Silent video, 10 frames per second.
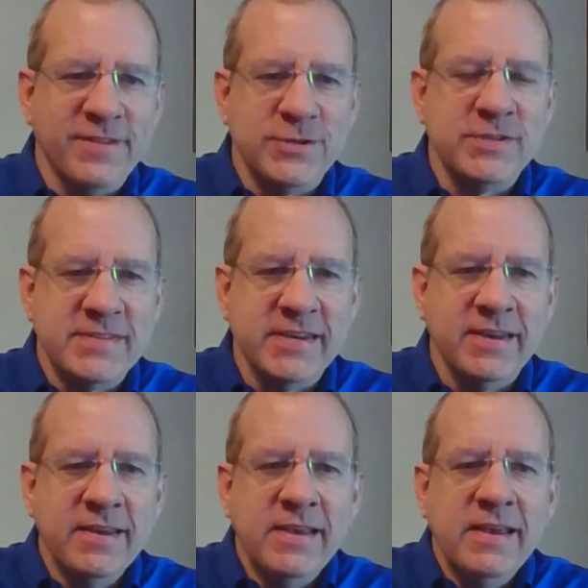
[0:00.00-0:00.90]

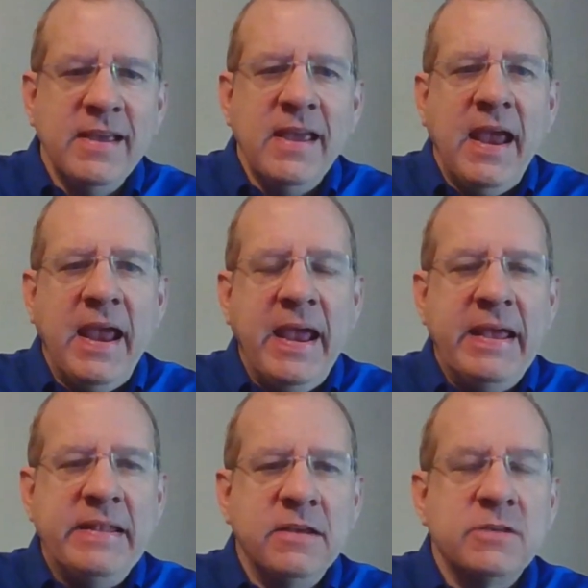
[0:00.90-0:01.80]
efficiency.
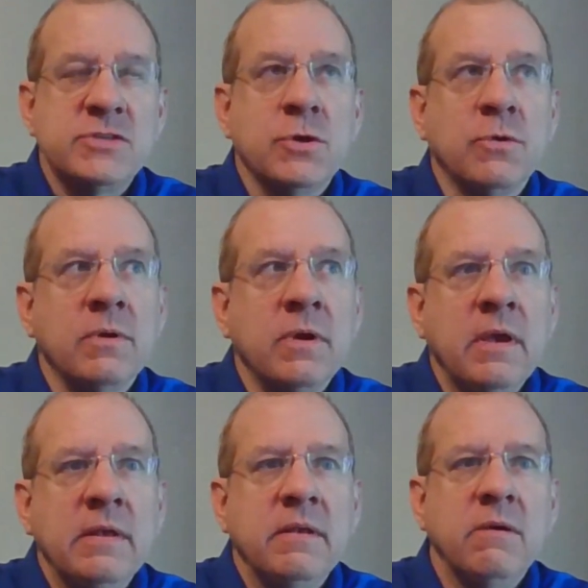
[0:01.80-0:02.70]
And so
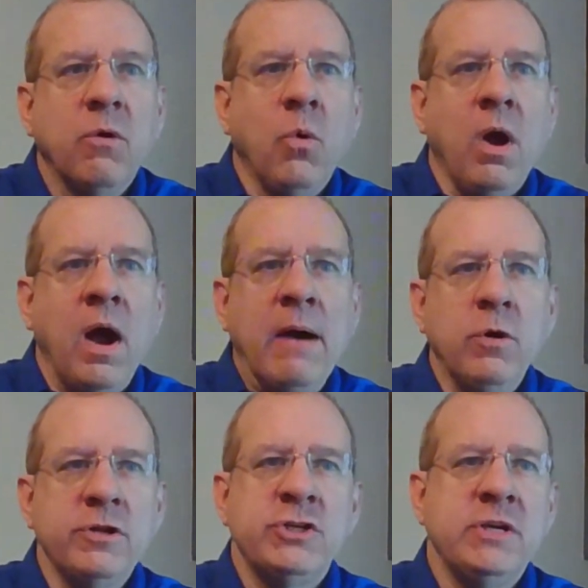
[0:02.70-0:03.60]

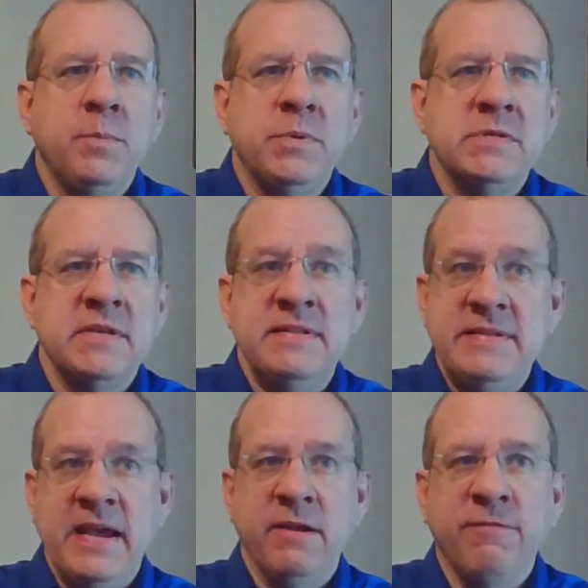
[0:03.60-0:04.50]
our chip is a
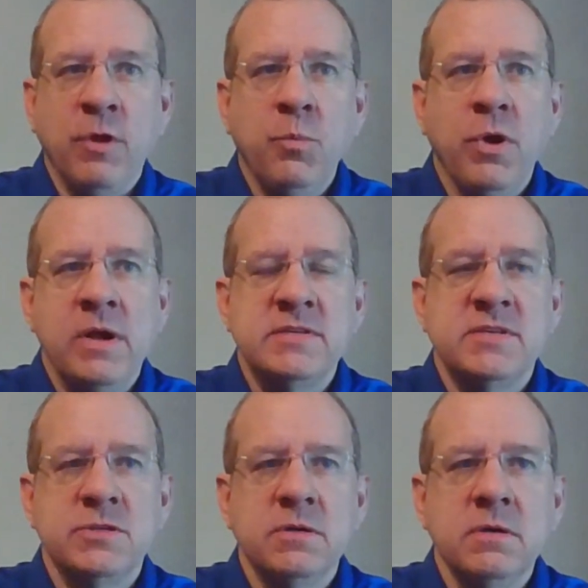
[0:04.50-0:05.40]
data flow
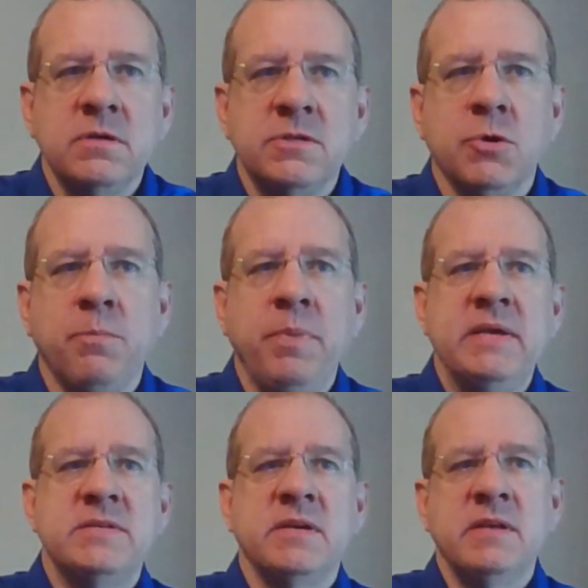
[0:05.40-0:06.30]
processor. So
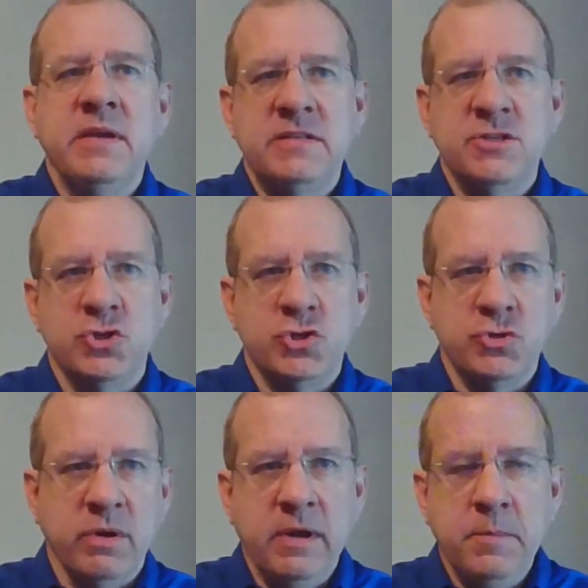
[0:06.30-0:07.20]
basically, it's a
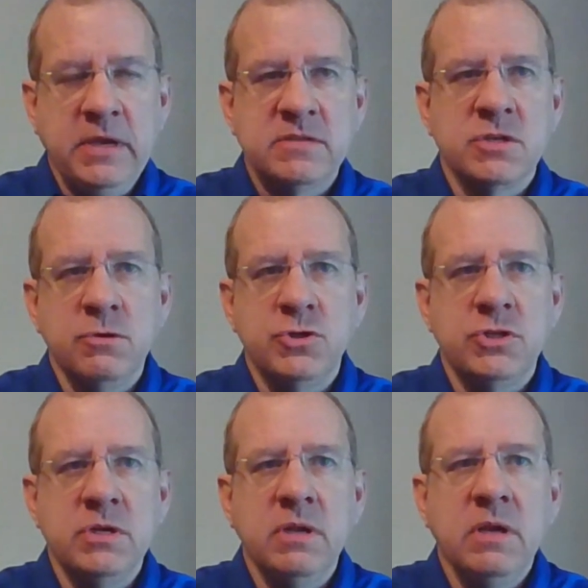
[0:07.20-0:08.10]
streaming
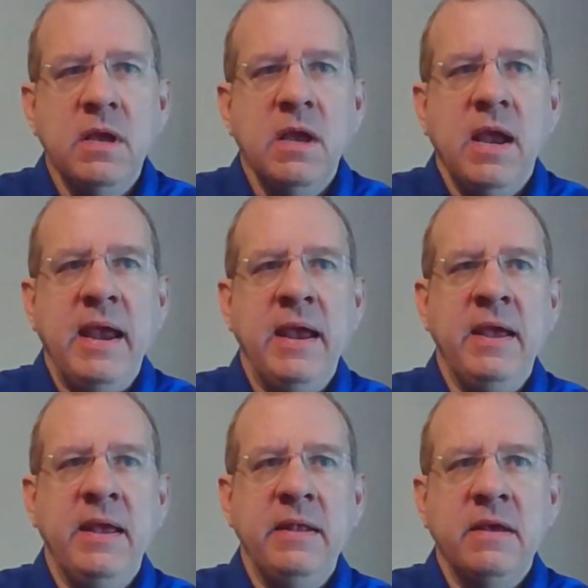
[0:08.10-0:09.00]
solution.
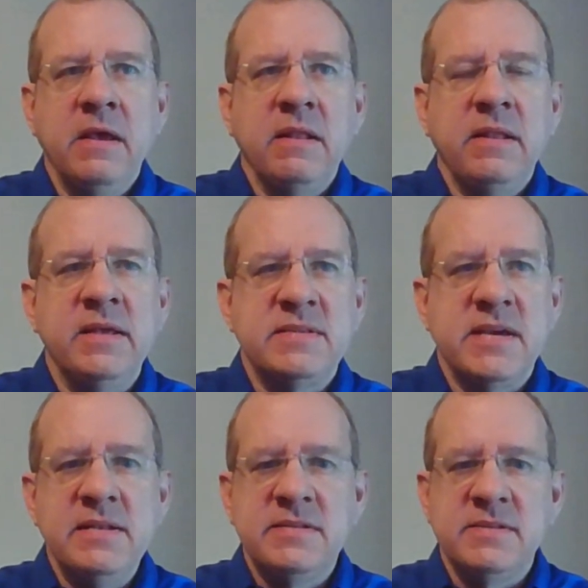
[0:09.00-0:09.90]
And the
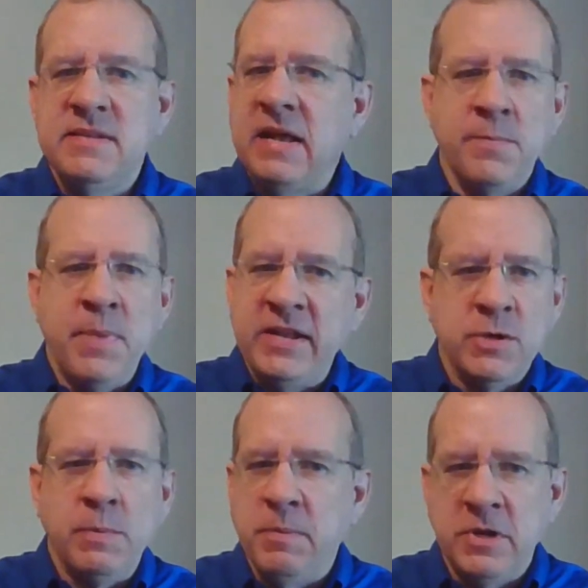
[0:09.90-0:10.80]
intent is not to
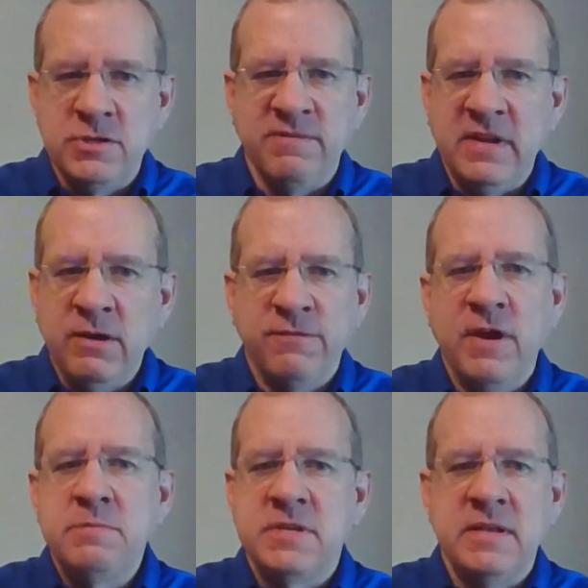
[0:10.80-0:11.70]
batch up a bunch of video
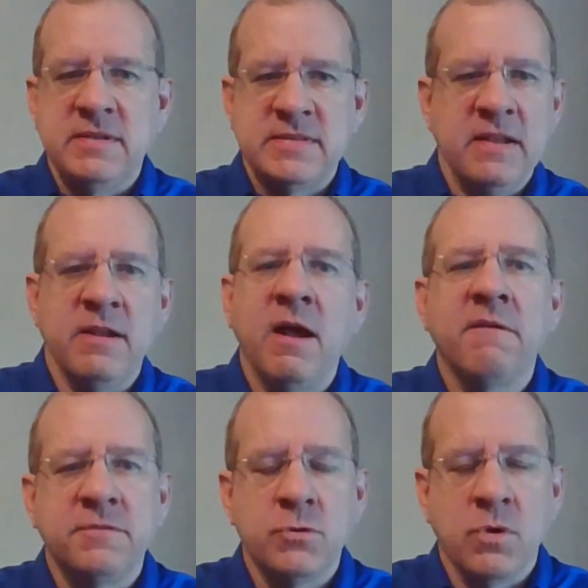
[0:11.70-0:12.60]
frames and then send it
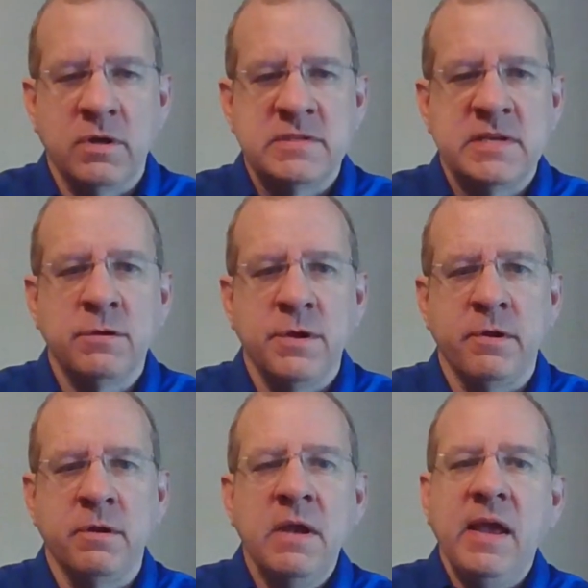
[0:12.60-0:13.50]
off to our
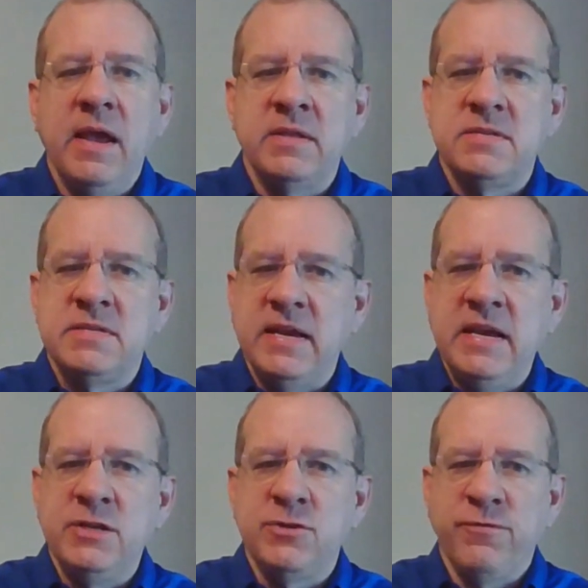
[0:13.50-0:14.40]
accelerator. It's
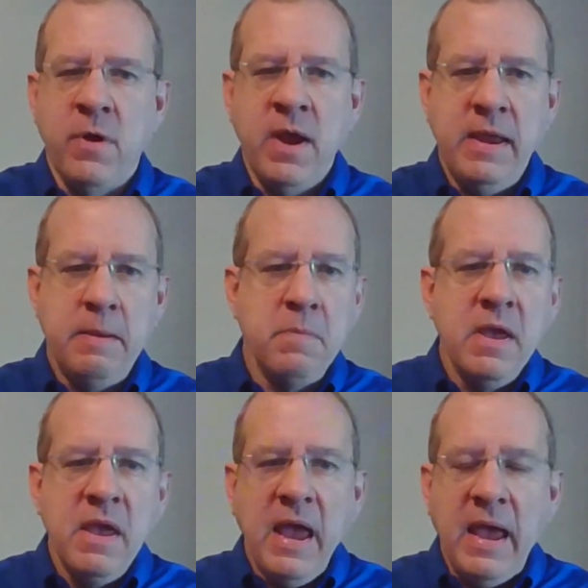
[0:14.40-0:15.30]
take each frame
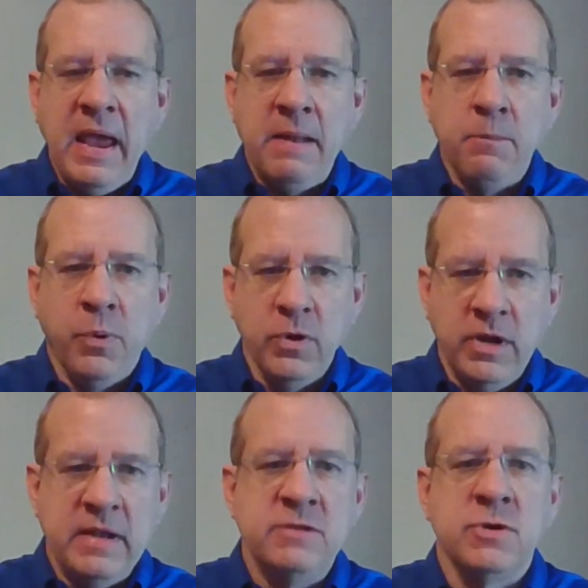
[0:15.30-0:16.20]
and
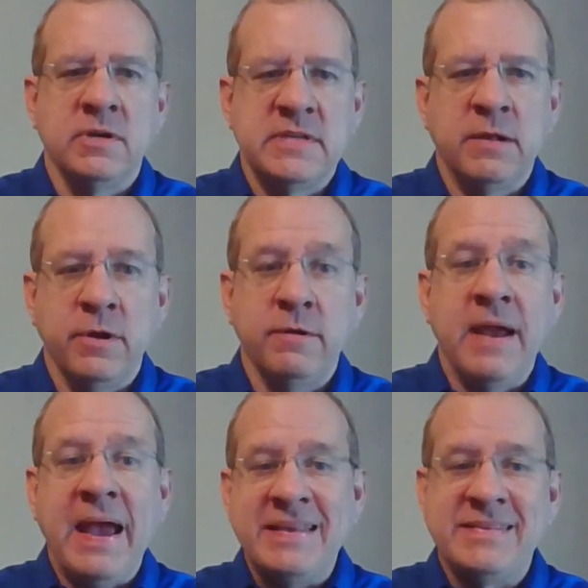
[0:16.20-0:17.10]
put it into our
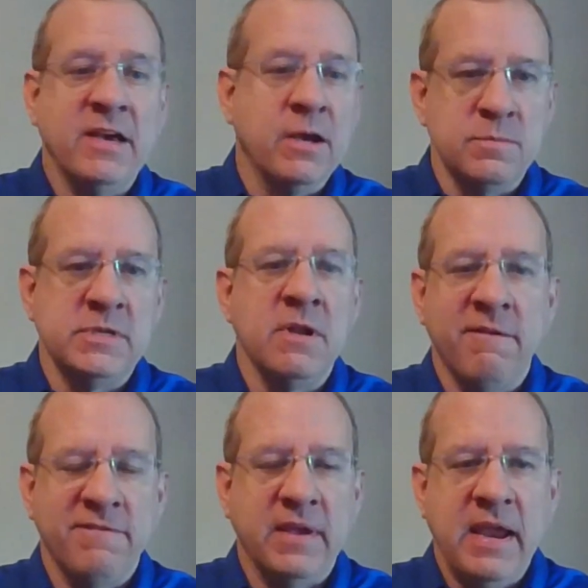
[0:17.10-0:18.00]
accelerator as it comes in
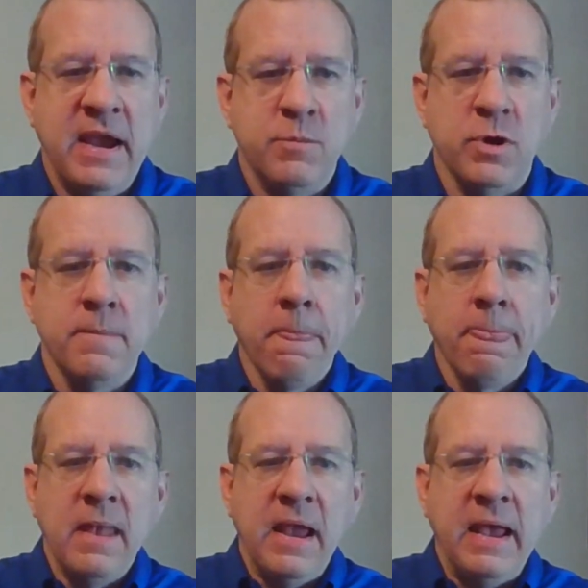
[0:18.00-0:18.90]
off the camera.
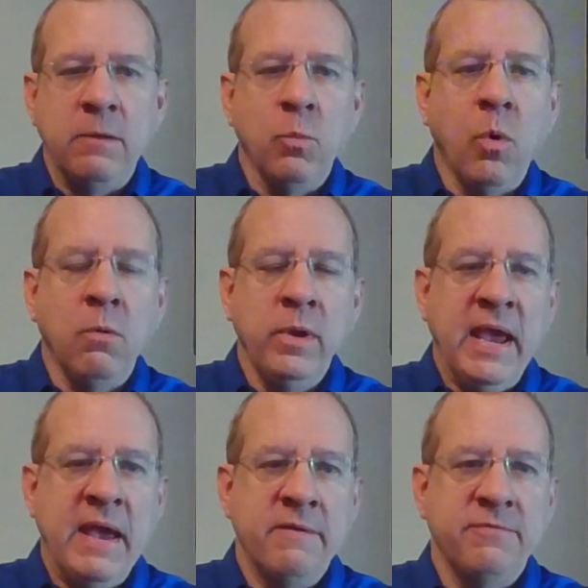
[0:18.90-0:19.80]
And what
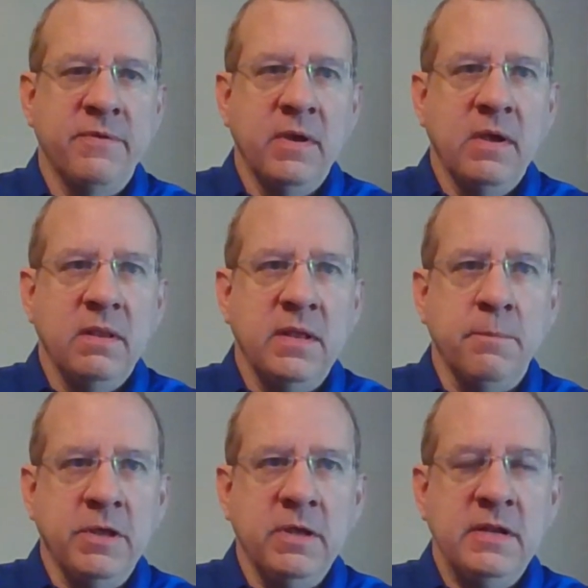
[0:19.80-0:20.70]
we have the
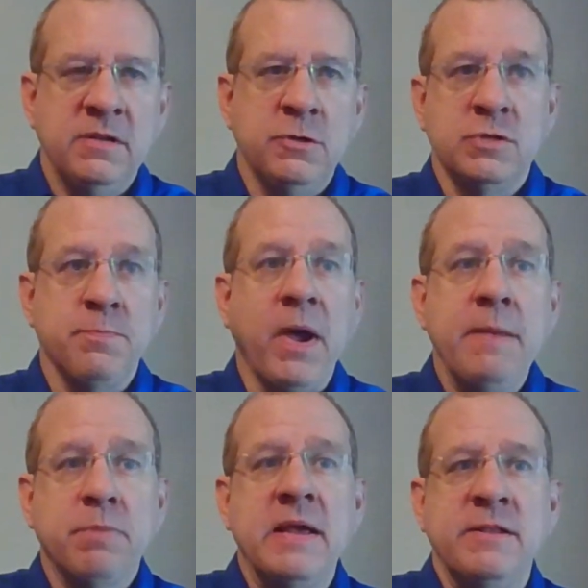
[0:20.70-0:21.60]
ability to do is
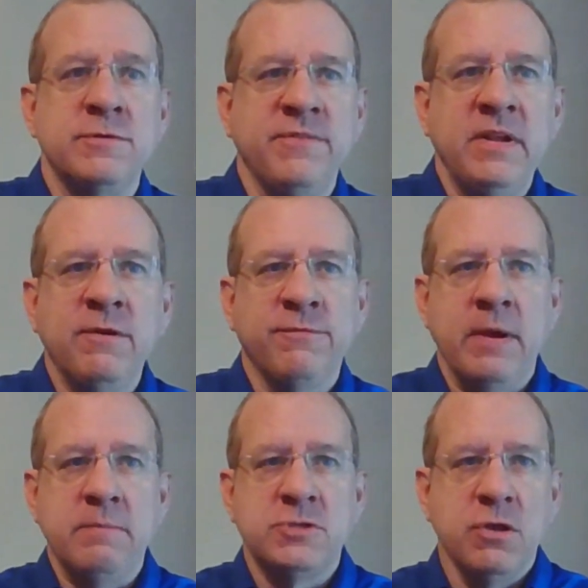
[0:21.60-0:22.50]
pipeline those video
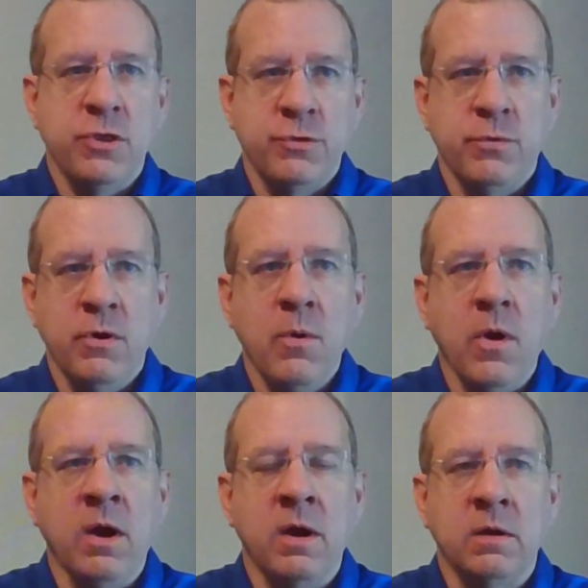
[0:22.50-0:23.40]
frames
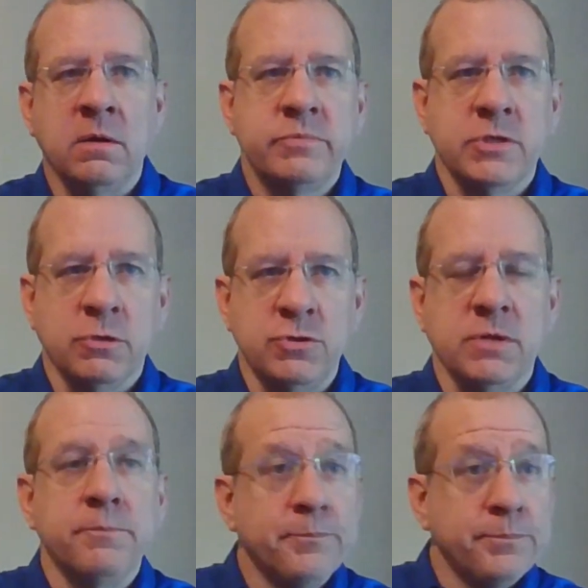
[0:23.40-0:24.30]
through our solution.